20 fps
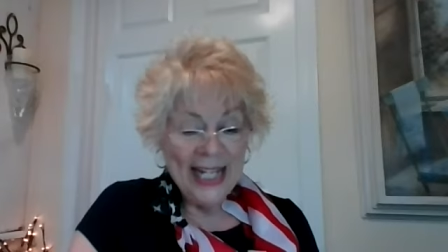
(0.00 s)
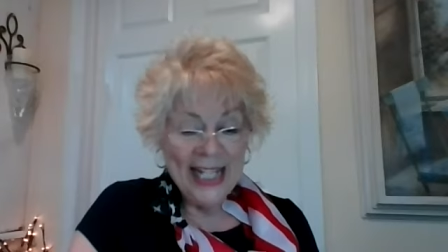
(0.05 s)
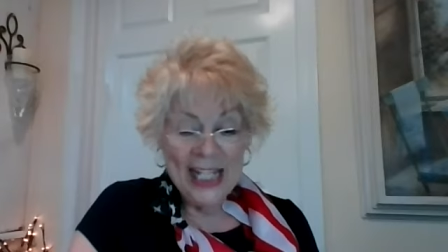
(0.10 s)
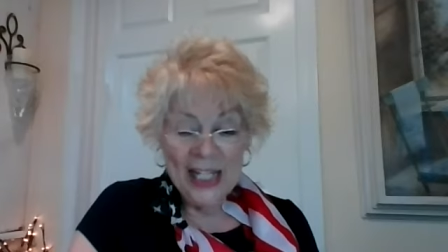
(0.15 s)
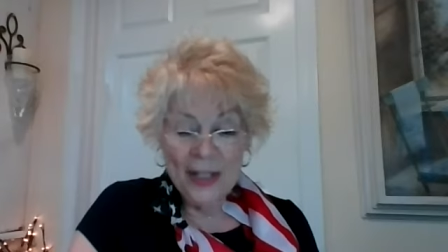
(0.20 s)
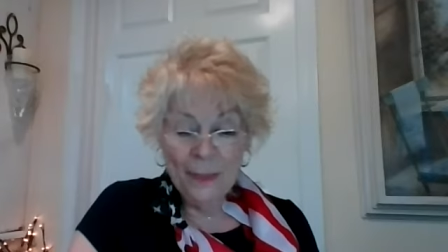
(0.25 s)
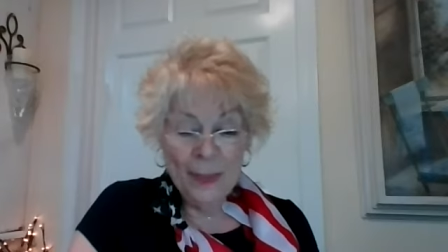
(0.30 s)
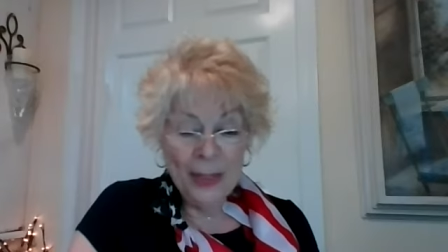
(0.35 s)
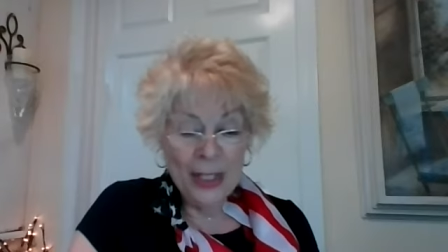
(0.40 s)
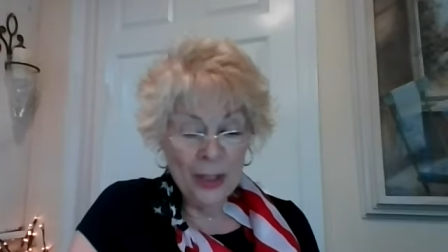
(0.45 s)

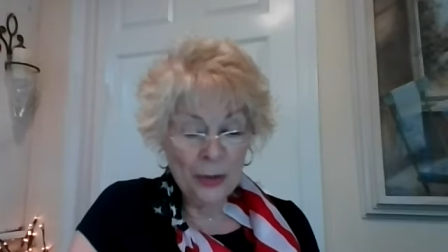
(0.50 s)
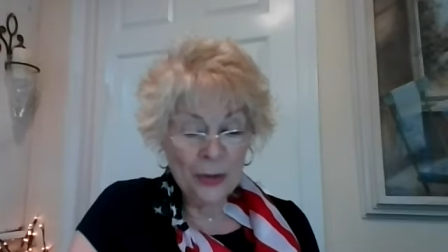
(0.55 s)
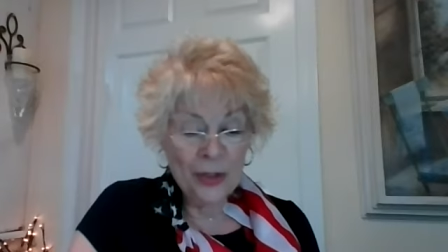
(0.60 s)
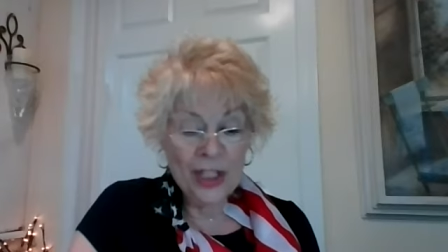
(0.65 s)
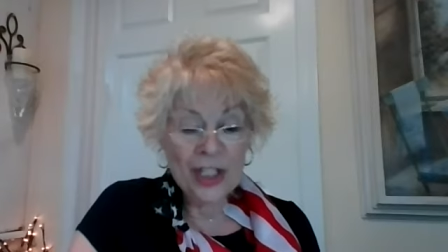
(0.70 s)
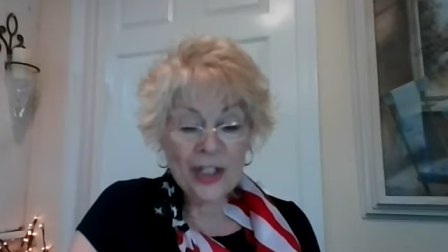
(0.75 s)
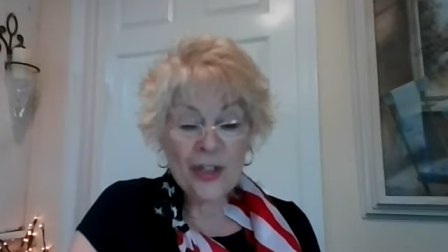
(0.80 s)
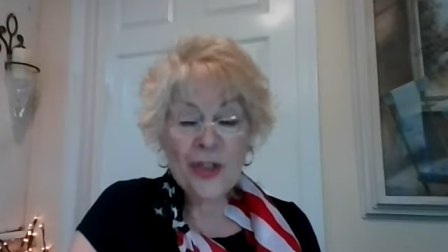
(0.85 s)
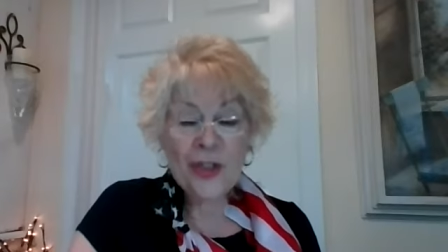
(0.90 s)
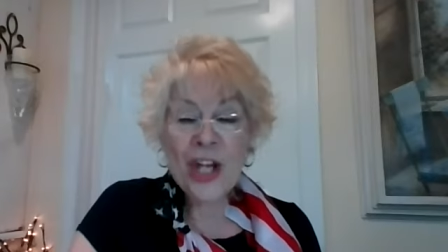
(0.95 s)
He
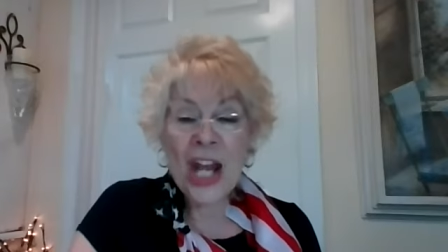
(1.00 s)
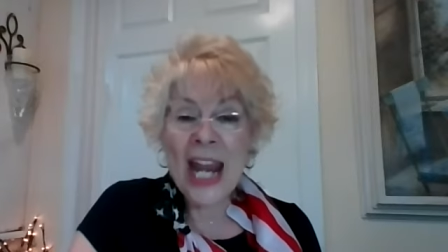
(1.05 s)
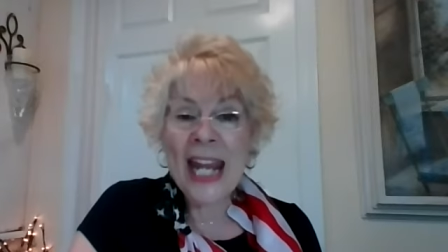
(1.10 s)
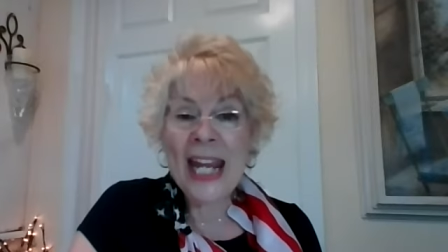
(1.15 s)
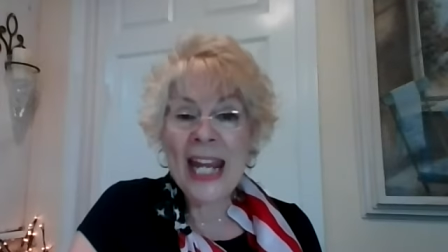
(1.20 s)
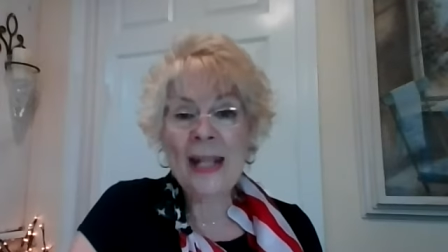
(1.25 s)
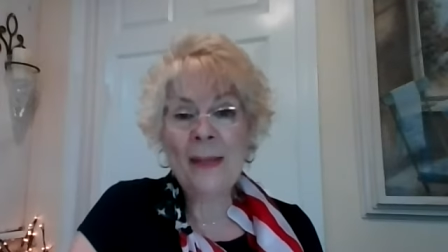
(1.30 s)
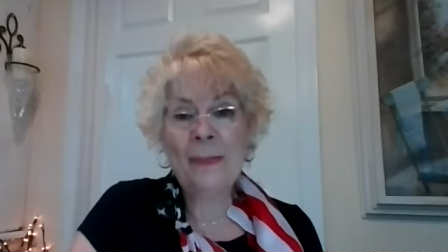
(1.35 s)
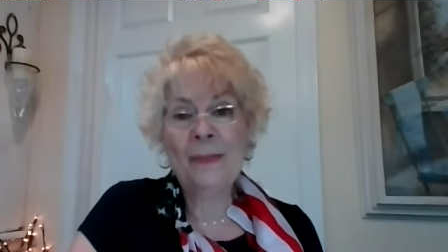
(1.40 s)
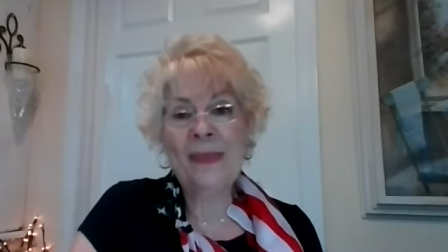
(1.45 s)
appeared to
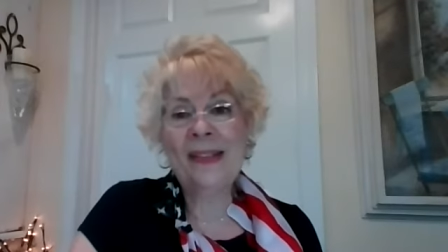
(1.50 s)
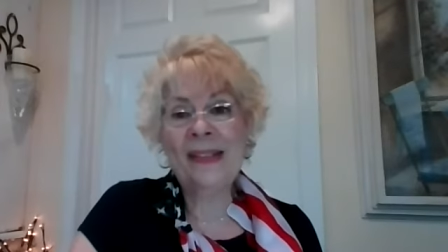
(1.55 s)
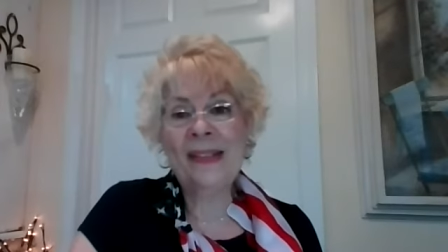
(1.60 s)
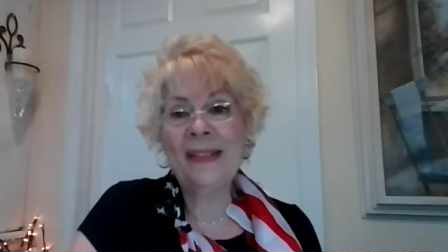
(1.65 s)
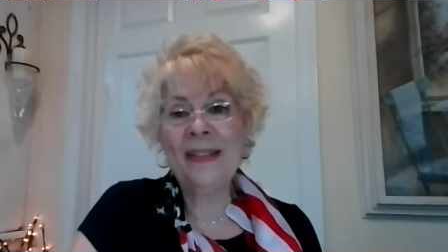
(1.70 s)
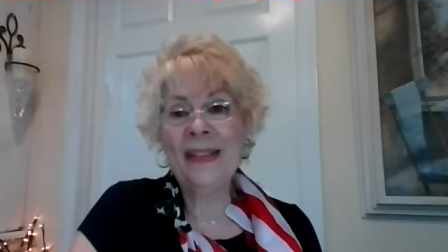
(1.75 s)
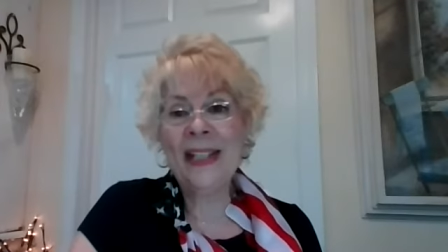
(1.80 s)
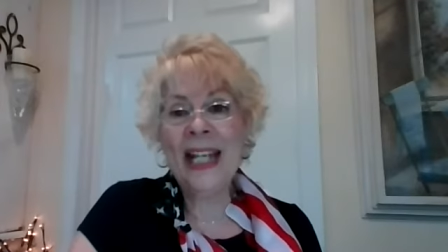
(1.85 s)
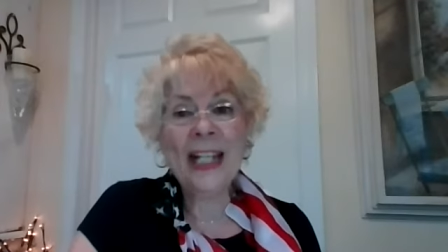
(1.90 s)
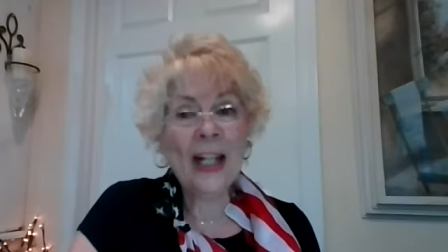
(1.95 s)
James
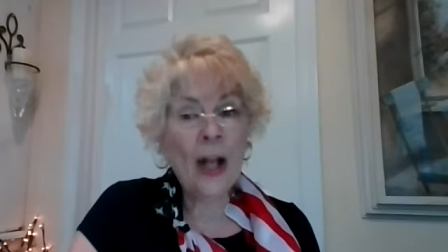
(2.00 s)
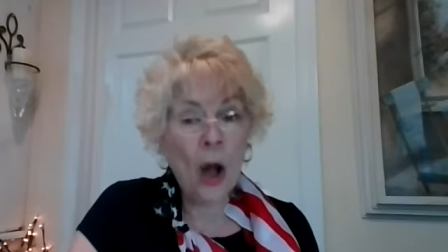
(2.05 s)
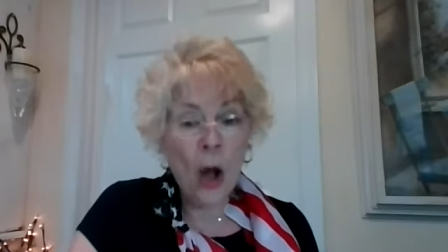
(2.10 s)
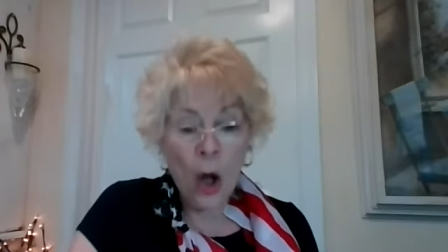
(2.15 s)
and